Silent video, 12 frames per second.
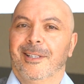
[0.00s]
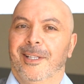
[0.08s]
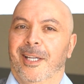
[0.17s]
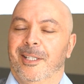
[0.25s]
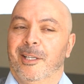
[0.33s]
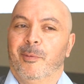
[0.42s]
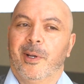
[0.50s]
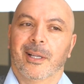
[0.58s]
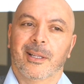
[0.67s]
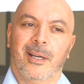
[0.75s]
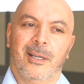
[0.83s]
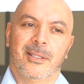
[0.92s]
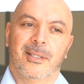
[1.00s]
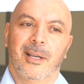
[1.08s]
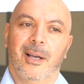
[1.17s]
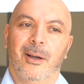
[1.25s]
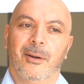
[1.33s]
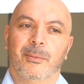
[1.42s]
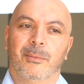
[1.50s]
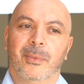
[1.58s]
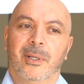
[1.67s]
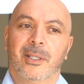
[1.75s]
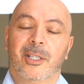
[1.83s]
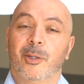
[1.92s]
They didn't realize how
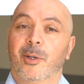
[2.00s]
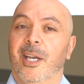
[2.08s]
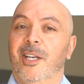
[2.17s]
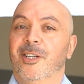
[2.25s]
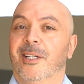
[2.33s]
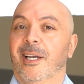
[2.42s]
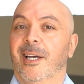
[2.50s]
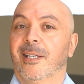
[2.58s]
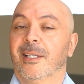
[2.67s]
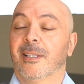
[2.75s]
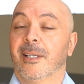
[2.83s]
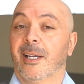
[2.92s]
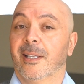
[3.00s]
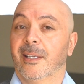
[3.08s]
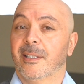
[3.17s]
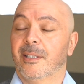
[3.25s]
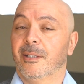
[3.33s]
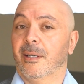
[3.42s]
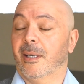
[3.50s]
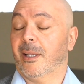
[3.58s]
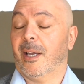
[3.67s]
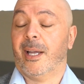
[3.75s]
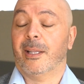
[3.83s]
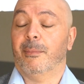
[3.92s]
much education I had and
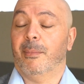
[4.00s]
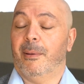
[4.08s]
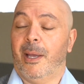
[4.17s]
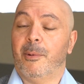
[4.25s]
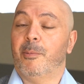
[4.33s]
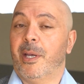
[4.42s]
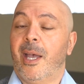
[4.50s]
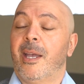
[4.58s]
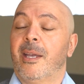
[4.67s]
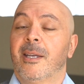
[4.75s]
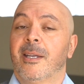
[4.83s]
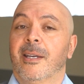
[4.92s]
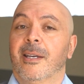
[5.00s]
I had an MBA.